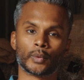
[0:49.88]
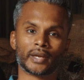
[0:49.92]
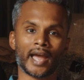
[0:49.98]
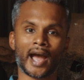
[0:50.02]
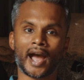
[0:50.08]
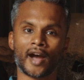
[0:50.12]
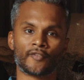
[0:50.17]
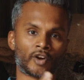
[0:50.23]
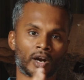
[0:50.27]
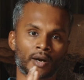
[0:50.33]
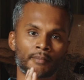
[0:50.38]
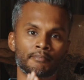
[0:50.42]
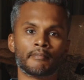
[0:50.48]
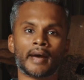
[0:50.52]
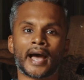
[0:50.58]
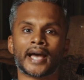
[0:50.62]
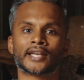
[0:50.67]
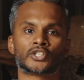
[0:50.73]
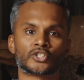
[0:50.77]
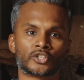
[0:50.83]
We have our
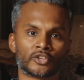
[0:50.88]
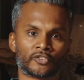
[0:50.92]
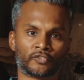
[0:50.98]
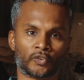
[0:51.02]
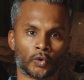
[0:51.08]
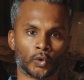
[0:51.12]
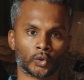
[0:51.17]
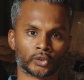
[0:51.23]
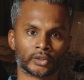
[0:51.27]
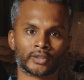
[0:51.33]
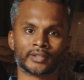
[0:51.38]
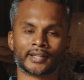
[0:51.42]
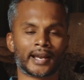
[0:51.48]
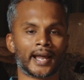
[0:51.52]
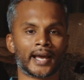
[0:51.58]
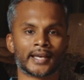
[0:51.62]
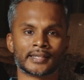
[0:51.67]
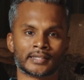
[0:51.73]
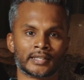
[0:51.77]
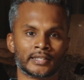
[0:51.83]
master folder that
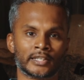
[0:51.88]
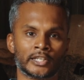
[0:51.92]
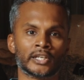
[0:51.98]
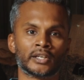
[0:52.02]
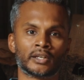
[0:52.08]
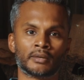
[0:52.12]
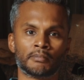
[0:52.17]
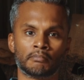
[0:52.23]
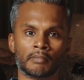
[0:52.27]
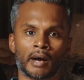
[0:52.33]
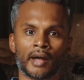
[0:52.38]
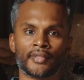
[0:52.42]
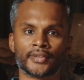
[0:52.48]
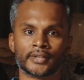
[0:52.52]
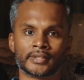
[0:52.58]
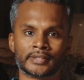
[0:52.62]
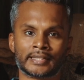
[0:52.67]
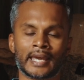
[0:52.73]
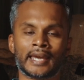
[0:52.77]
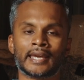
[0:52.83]
has the year,
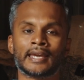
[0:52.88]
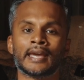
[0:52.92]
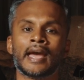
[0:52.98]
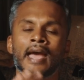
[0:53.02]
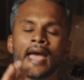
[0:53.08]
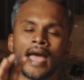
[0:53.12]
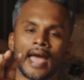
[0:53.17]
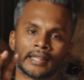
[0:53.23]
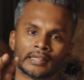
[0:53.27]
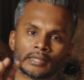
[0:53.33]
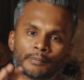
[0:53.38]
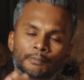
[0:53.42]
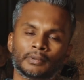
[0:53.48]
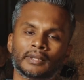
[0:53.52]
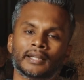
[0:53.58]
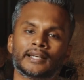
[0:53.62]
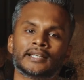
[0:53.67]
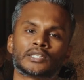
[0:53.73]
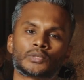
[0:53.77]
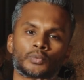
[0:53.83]
month, day, and the
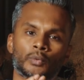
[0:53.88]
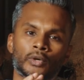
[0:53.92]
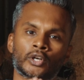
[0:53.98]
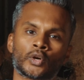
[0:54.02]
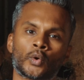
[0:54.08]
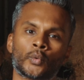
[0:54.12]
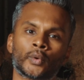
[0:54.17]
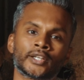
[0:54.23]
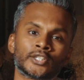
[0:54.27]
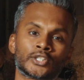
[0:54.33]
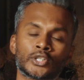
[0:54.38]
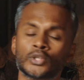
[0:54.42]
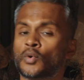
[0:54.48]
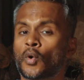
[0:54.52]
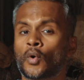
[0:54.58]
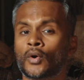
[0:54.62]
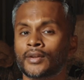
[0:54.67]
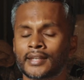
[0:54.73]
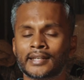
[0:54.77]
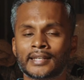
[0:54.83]
place we're going to,
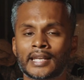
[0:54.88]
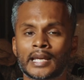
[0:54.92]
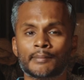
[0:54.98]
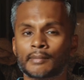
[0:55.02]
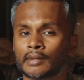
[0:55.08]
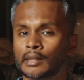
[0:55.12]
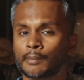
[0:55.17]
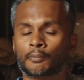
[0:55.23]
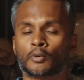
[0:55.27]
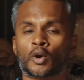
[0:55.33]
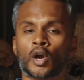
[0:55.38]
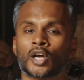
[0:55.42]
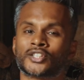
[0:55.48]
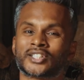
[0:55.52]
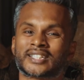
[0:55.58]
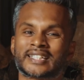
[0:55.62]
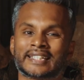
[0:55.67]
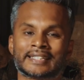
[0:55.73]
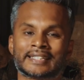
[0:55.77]
or the name of the project